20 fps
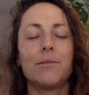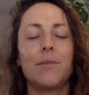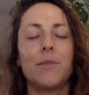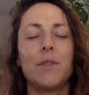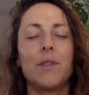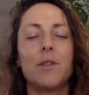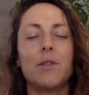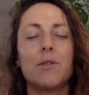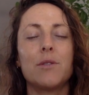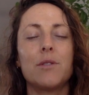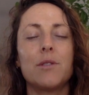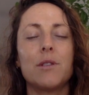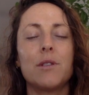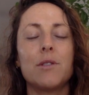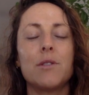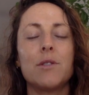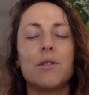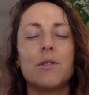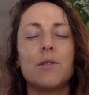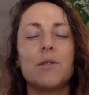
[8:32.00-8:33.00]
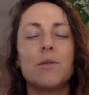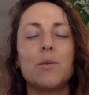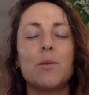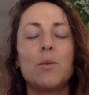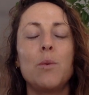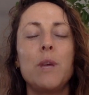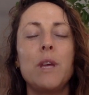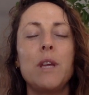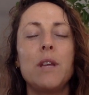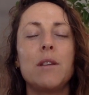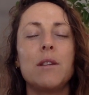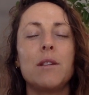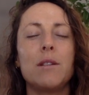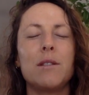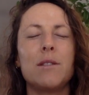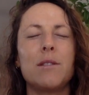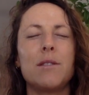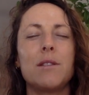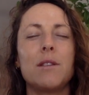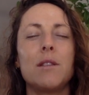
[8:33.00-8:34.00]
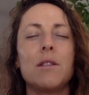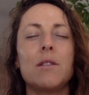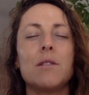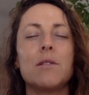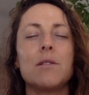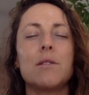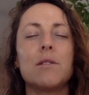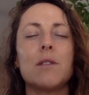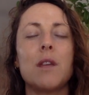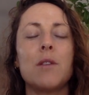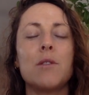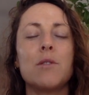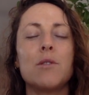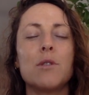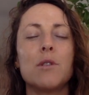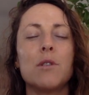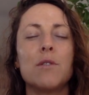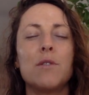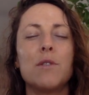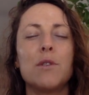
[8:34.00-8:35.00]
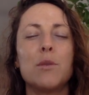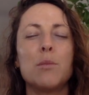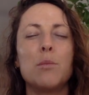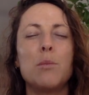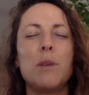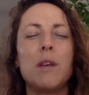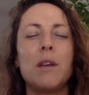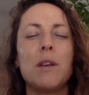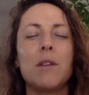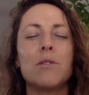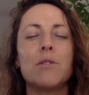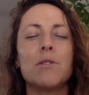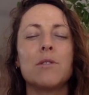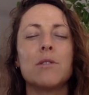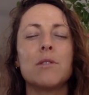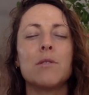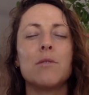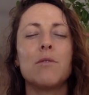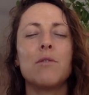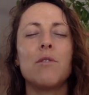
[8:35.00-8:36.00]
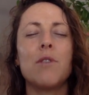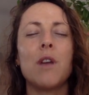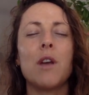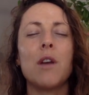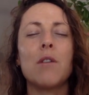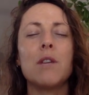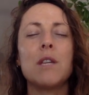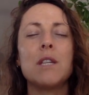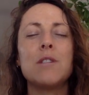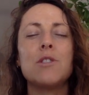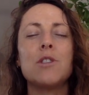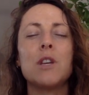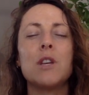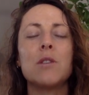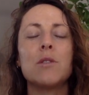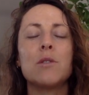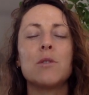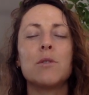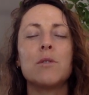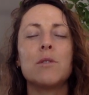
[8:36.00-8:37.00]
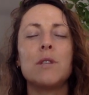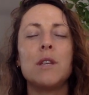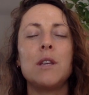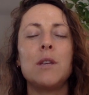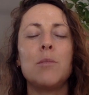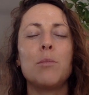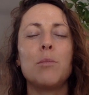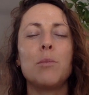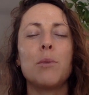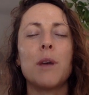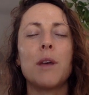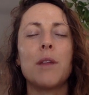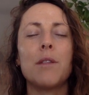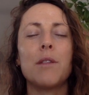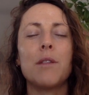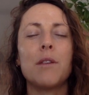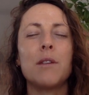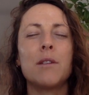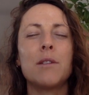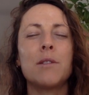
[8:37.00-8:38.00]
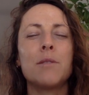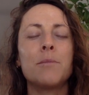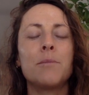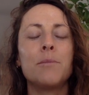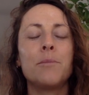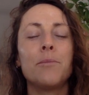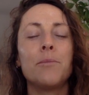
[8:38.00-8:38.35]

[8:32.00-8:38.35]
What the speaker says: And there's such a sweetness in the center of your being, just a very gentle, deep breath in.